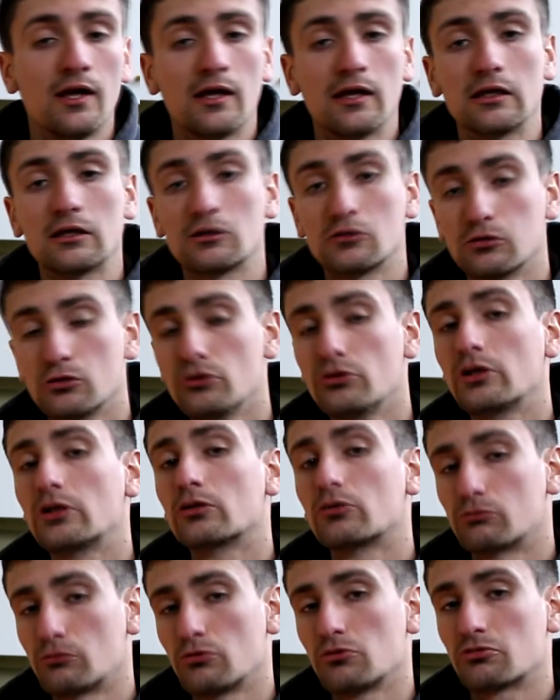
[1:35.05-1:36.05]
including
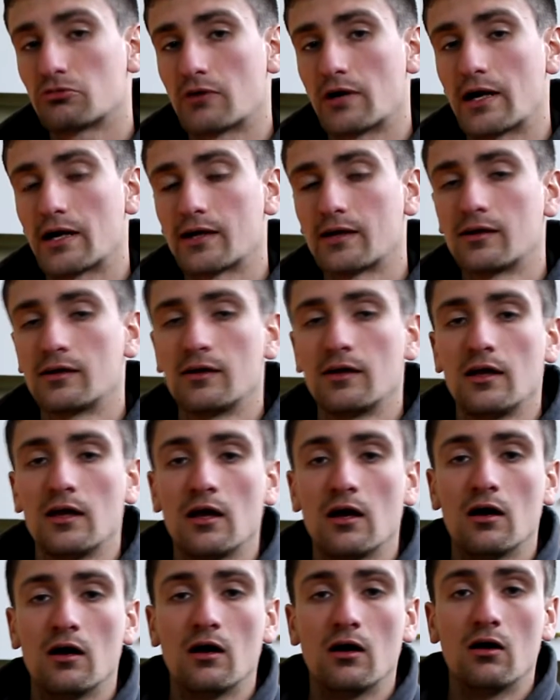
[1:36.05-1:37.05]
the roof rack,
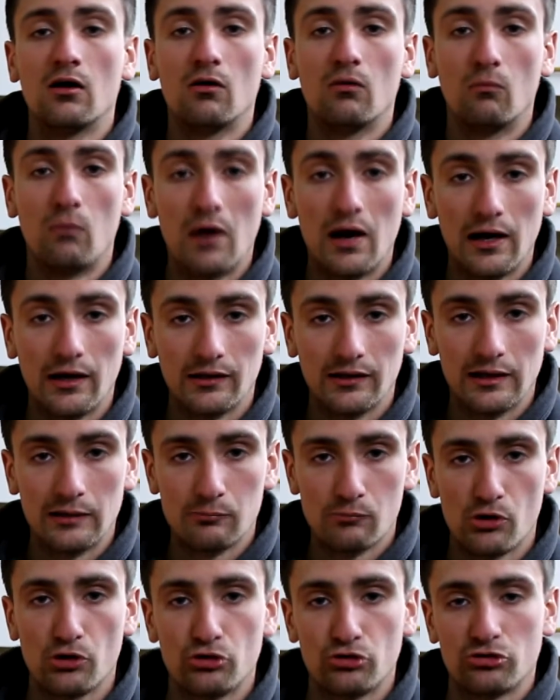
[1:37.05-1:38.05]
while
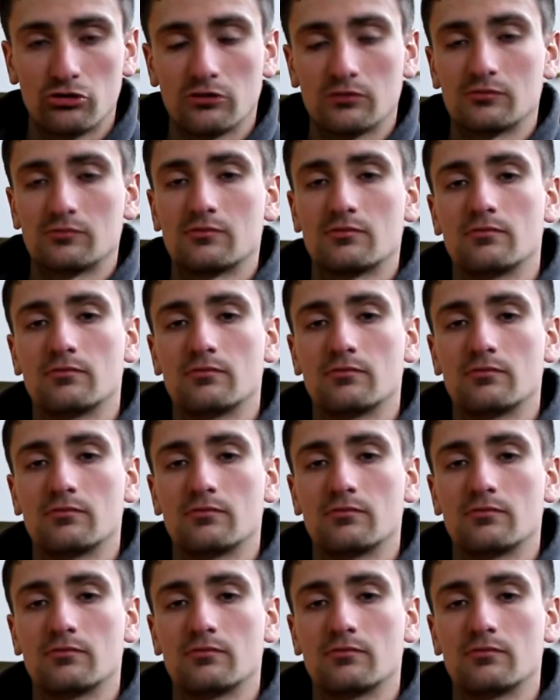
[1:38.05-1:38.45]
in motion.